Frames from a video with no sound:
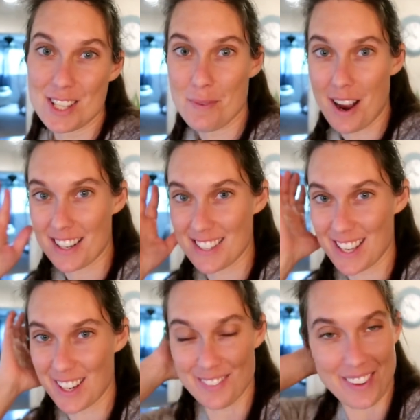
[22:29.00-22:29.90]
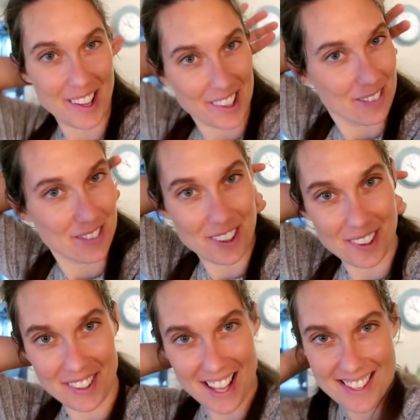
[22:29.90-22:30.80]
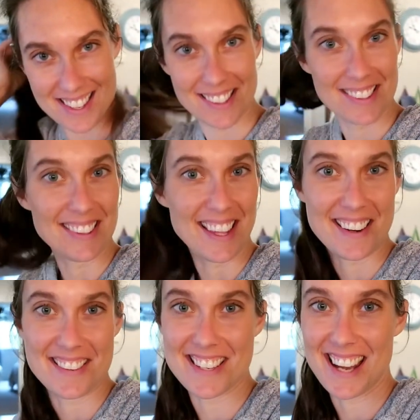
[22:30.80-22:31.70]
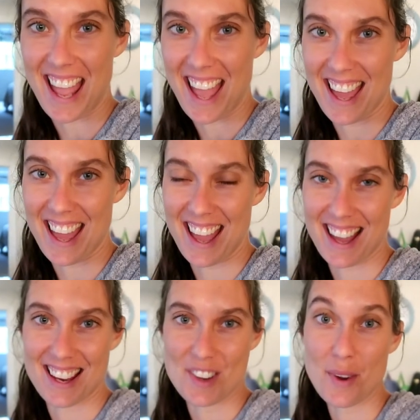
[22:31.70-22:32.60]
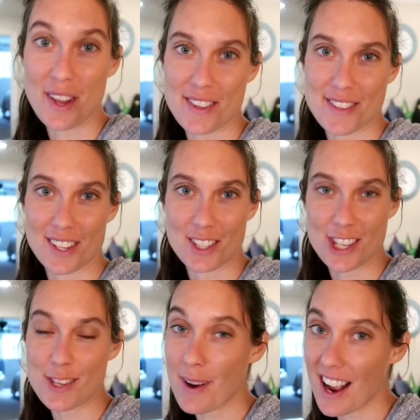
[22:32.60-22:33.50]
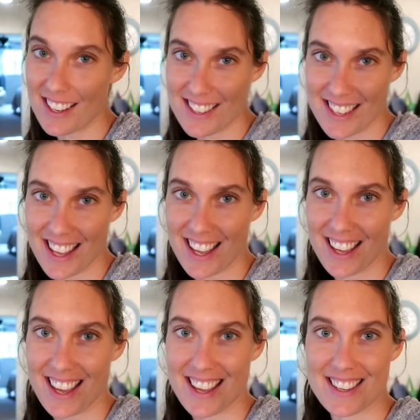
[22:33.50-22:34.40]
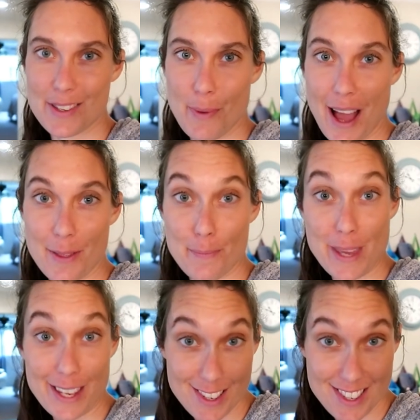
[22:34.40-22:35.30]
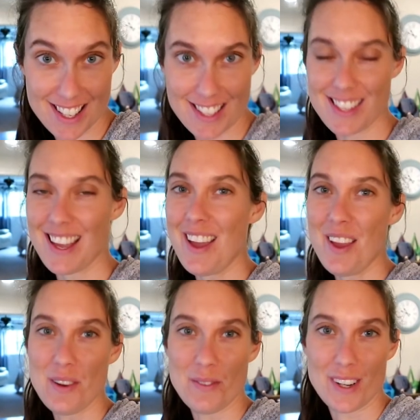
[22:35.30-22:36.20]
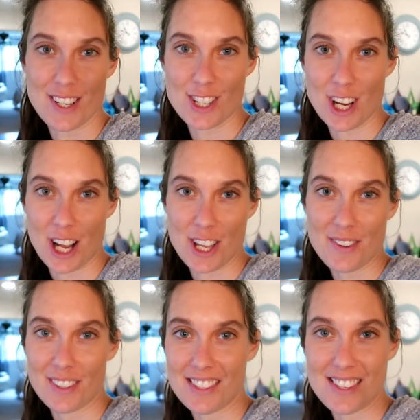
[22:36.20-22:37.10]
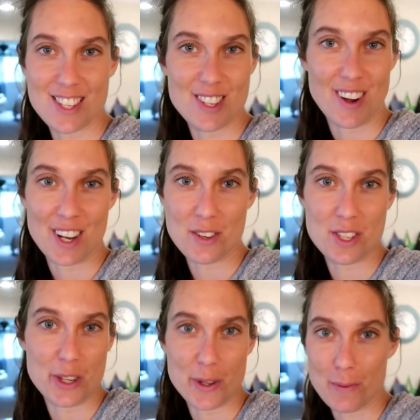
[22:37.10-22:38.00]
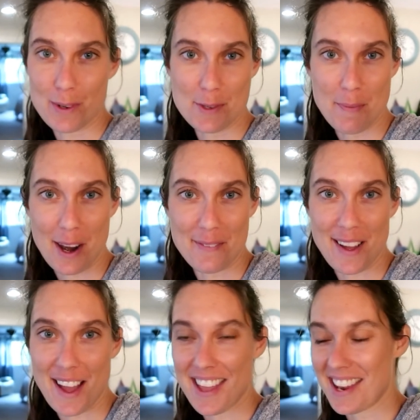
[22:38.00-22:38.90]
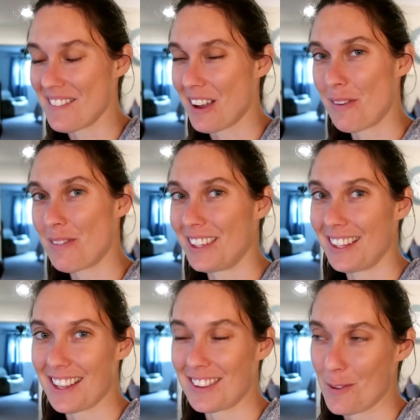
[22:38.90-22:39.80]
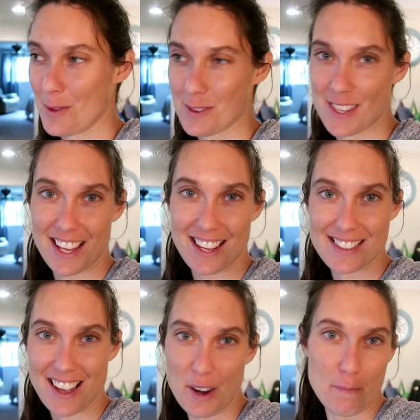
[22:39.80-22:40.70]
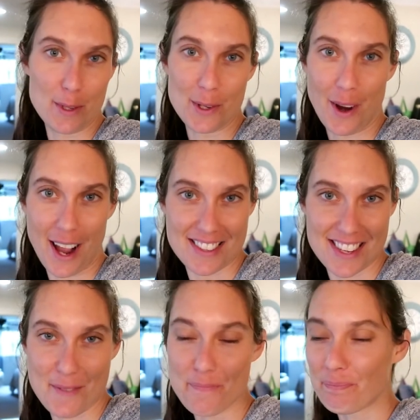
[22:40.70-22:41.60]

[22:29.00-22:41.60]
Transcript: practicing her violin for her lesson later today, and one of the songs she's practicing is by the Petersons, which uh, you can listen to on YouTube or Spotify. Anyway, we really like their music. It's kind of bluegrassy.